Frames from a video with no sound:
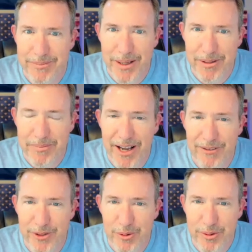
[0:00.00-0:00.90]
Maybe my
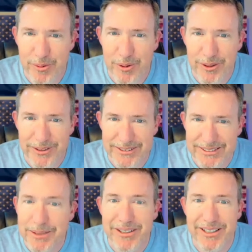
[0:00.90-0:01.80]
view of the world is
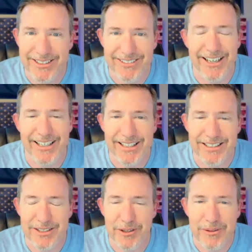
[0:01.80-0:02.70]
limited, right? And
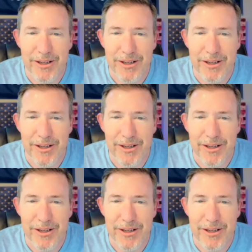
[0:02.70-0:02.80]
so